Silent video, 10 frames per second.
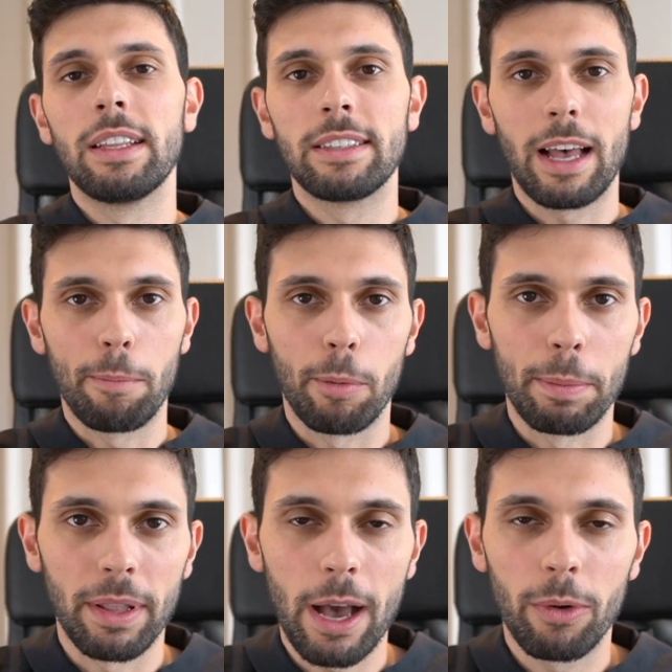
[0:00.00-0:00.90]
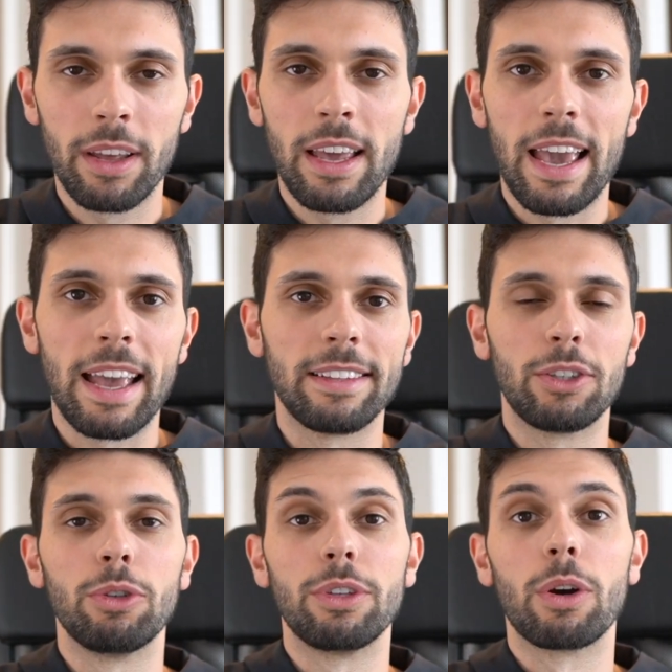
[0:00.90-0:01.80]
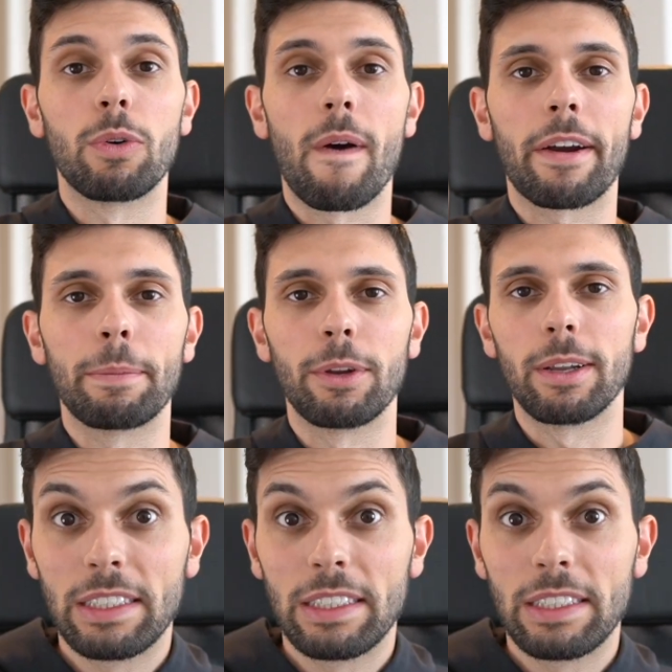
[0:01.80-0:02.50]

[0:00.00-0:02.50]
to help more people out and to grow our community.